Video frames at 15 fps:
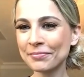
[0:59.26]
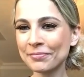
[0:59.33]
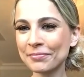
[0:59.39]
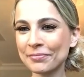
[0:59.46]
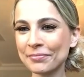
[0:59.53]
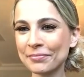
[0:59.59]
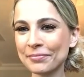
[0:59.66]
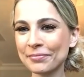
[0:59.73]

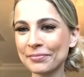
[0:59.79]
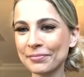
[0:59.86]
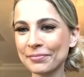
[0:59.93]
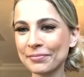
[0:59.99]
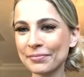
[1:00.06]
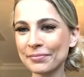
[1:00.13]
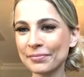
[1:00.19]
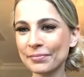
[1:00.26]

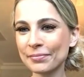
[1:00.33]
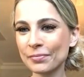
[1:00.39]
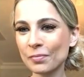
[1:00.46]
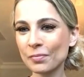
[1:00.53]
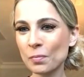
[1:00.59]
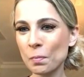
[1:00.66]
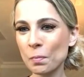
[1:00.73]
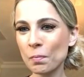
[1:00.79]

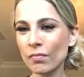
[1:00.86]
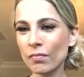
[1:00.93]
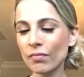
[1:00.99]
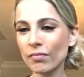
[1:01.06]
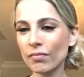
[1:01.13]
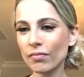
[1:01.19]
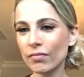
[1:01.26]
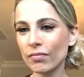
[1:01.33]

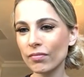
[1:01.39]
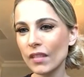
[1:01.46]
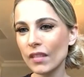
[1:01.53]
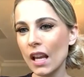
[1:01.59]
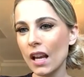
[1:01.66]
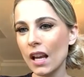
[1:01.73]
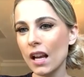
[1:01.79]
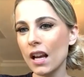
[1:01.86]

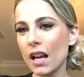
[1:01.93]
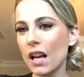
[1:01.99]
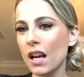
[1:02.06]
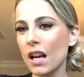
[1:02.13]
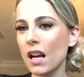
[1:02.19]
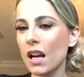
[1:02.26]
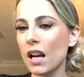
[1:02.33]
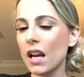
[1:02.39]

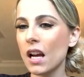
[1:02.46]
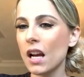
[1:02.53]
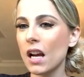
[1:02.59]
This person isn't speaking.